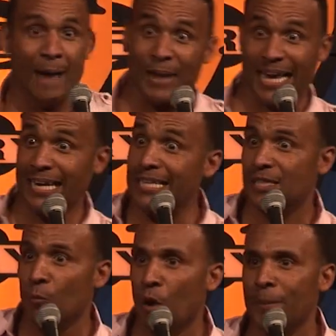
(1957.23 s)
I'm like,
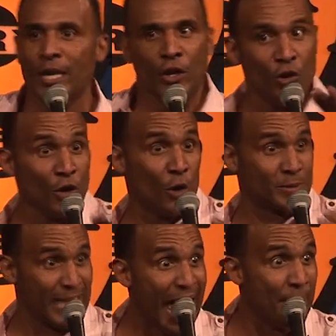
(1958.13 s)
listen, woman, you
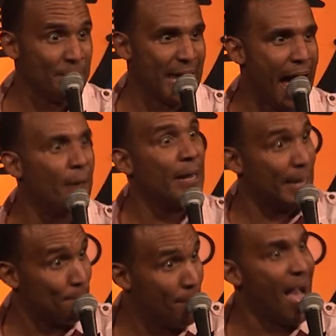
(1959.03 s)
don't tap me out
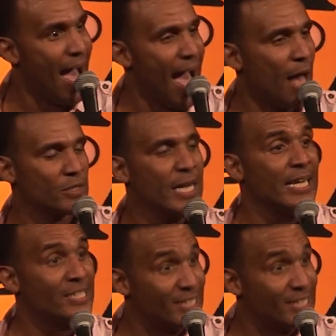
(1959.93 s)
in my house.